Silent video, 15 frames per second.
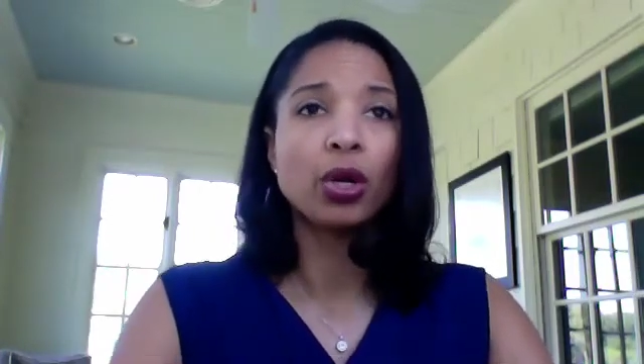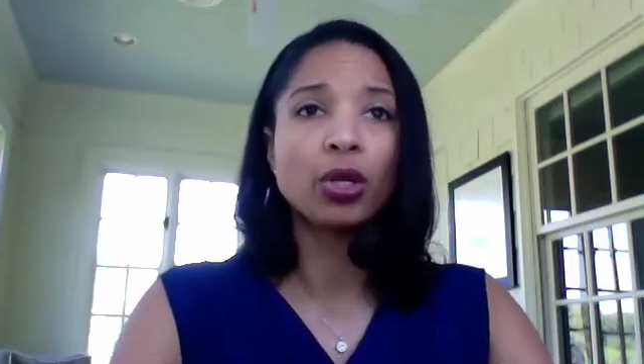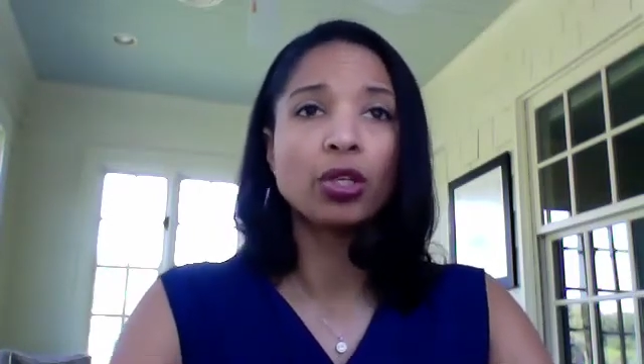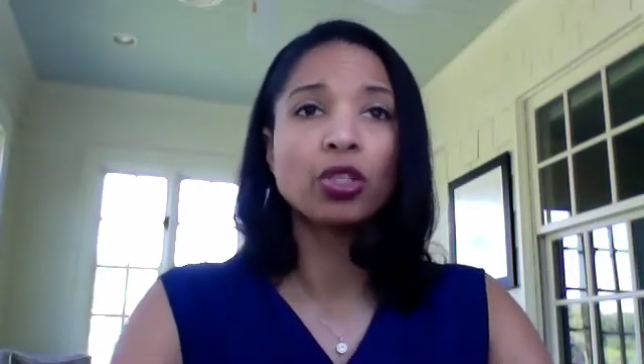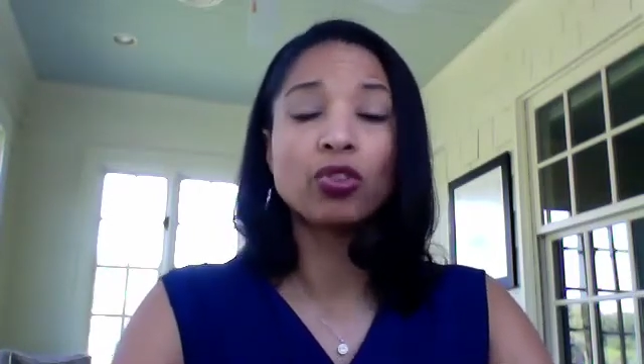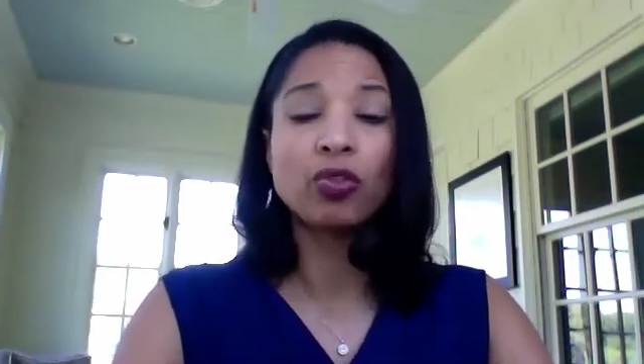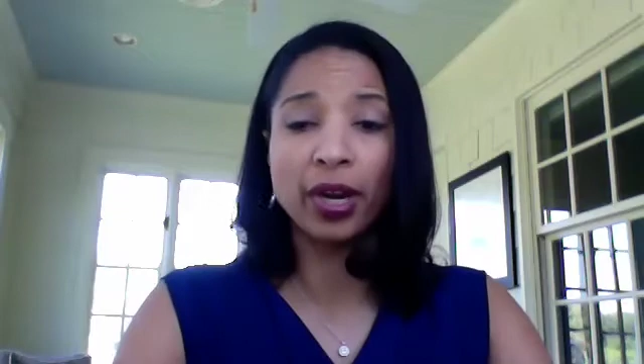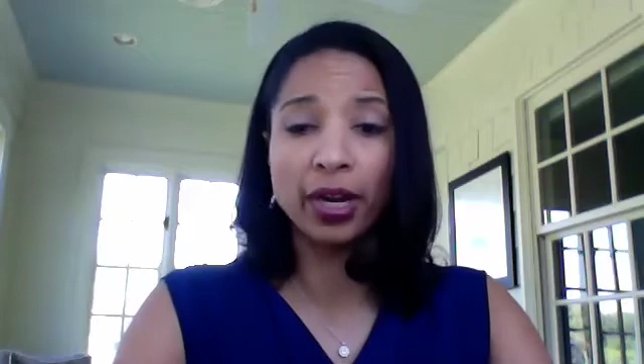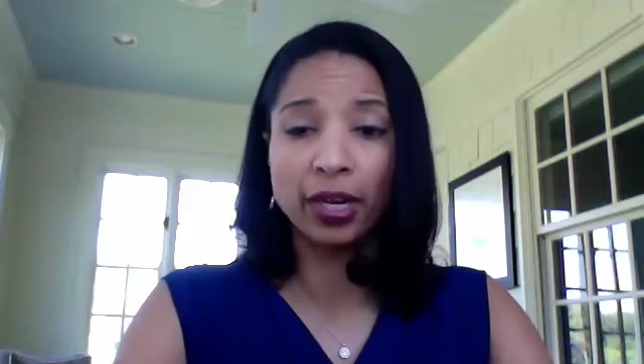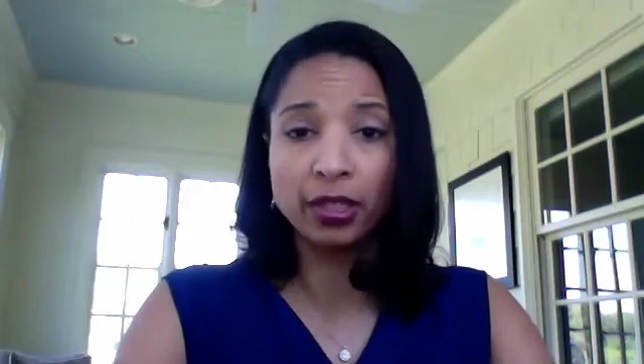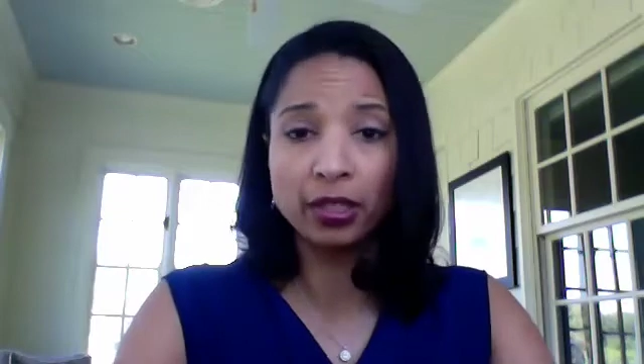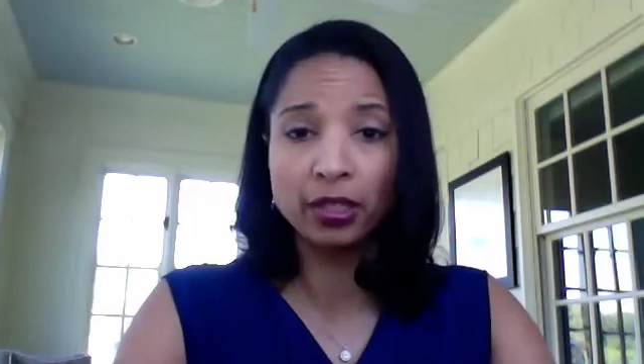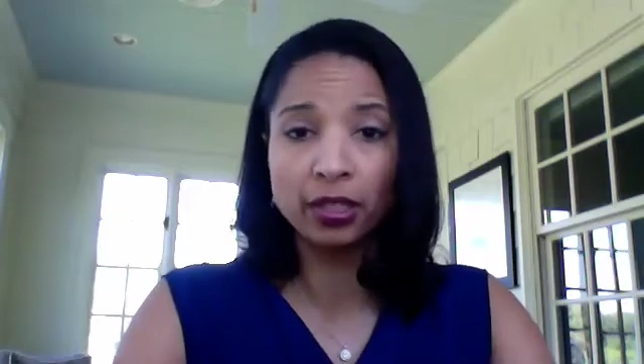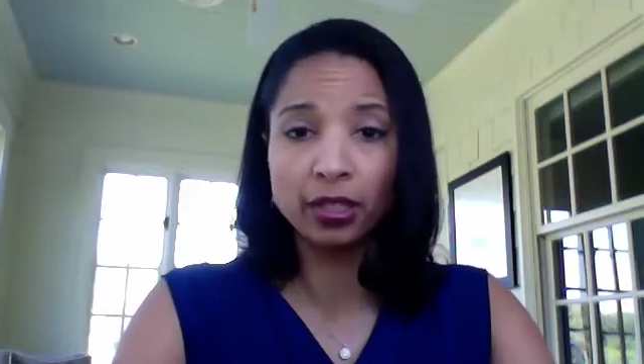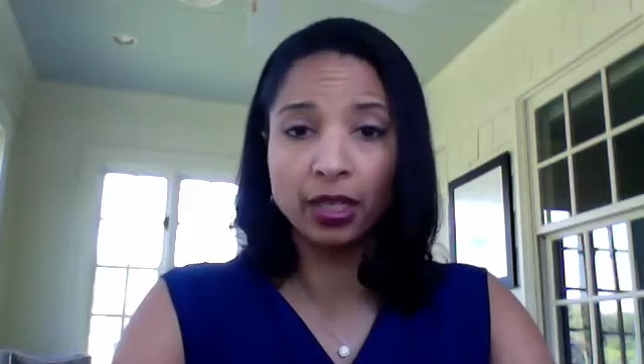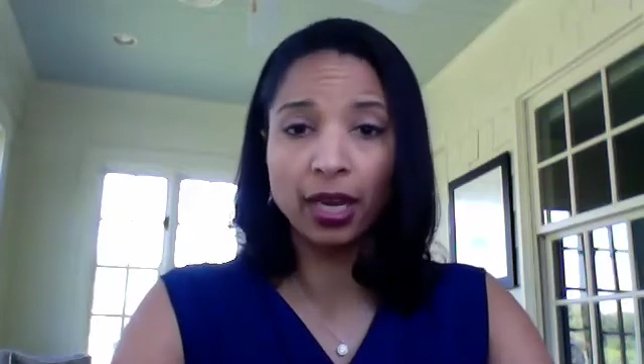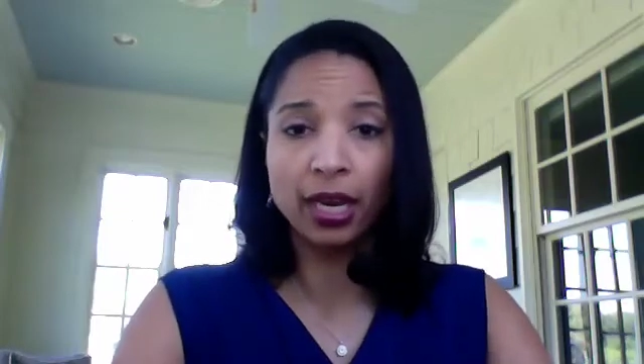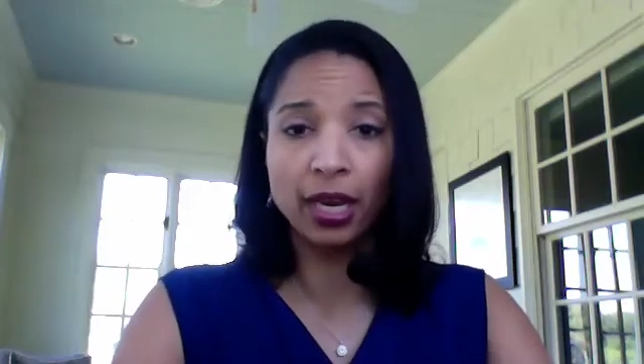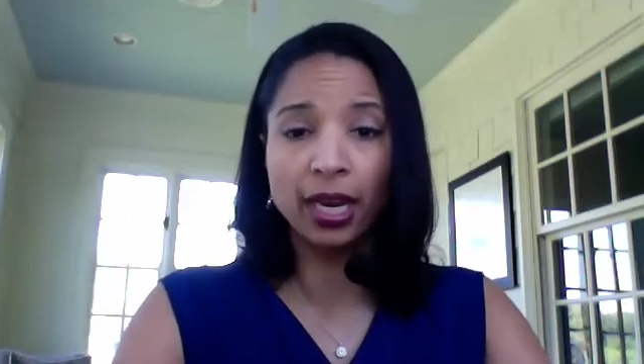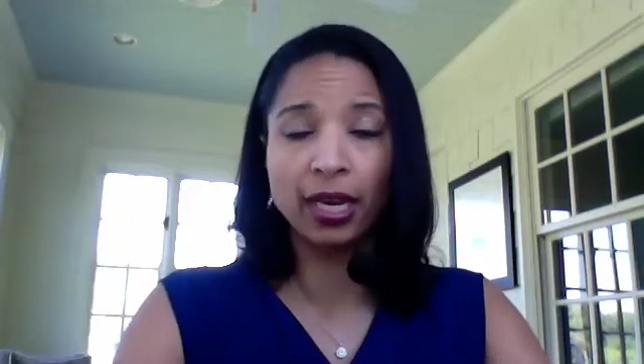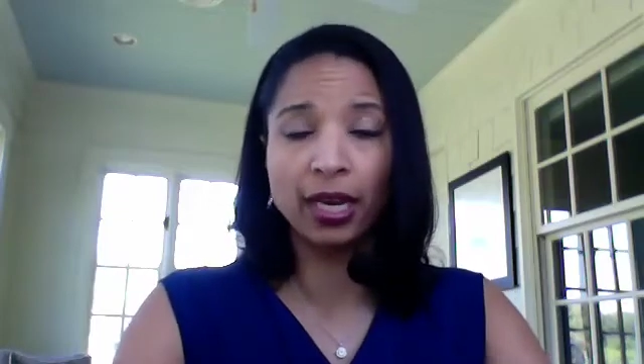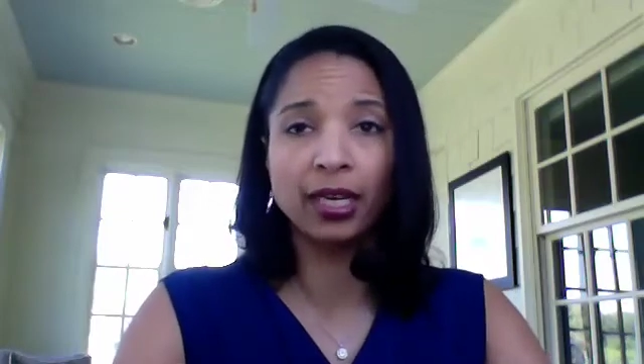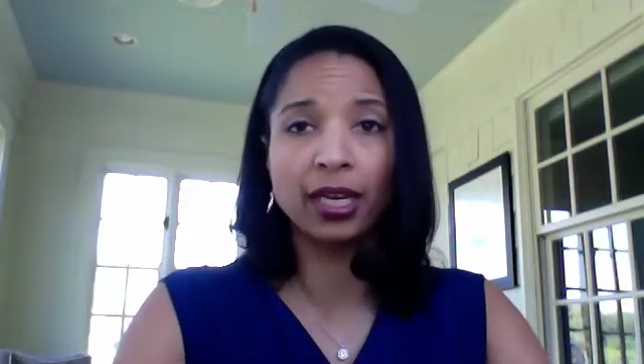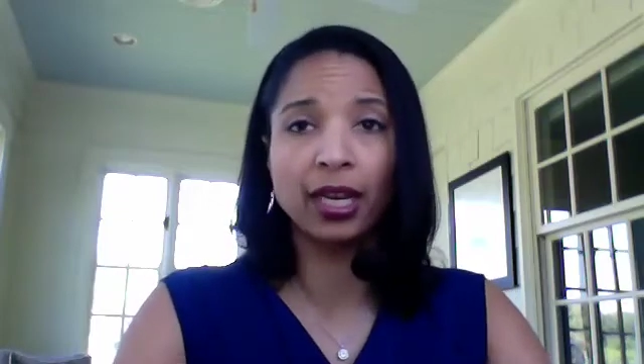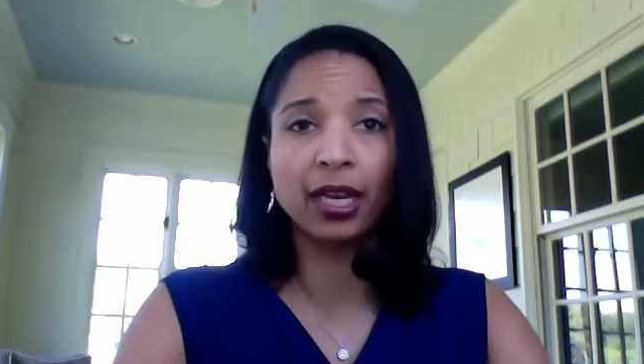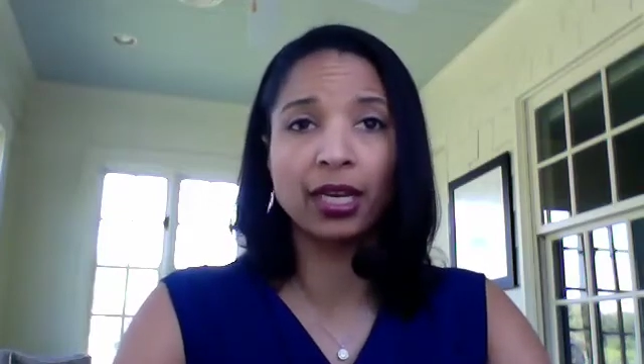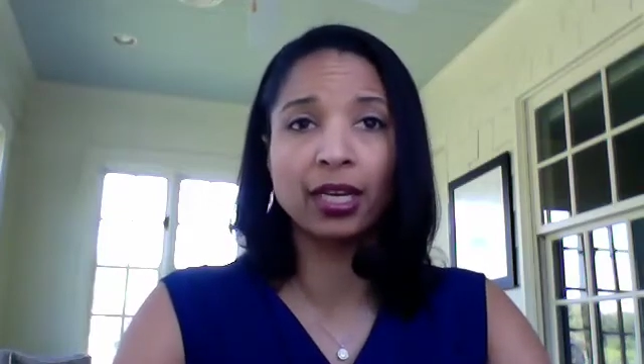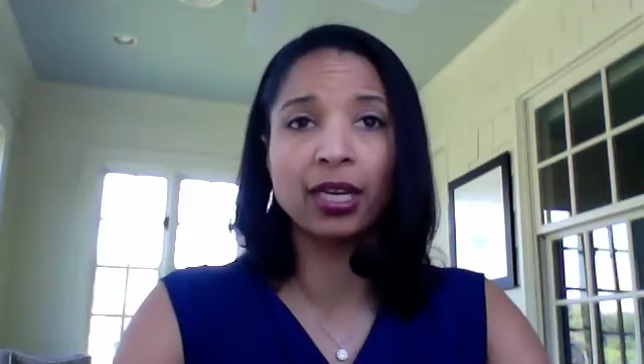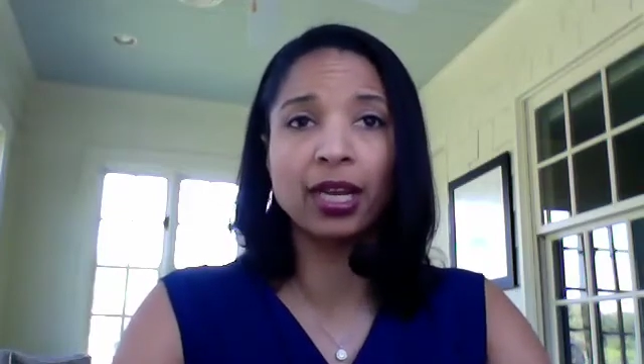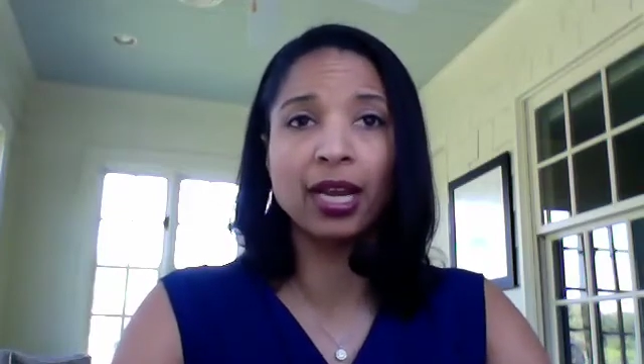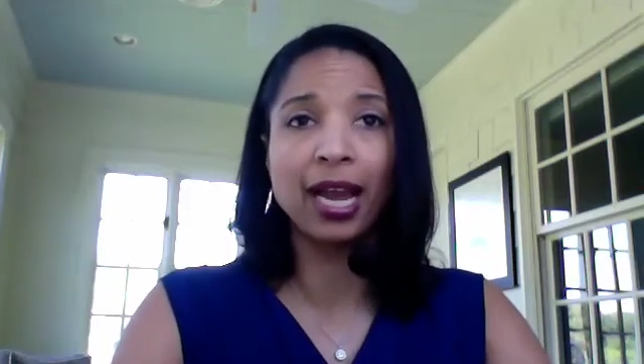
strengths, and can